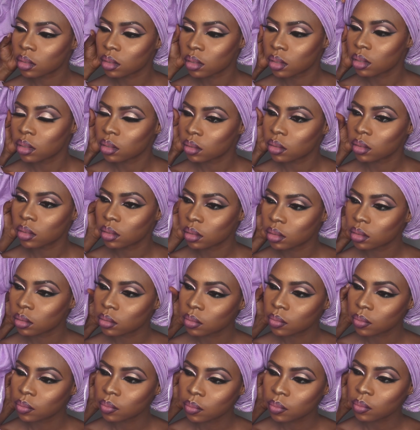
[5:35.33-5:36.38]
the pleats
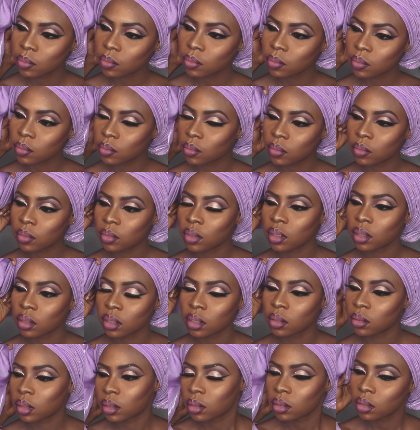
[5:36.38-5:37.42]
through as I'm
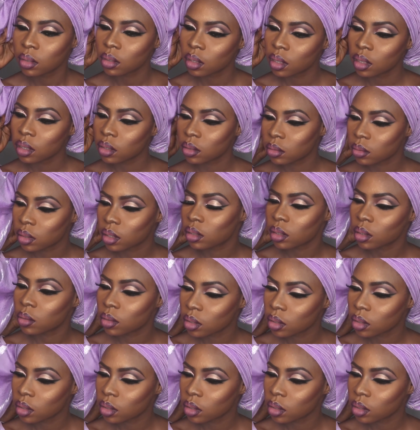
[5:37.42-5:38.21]
progressing down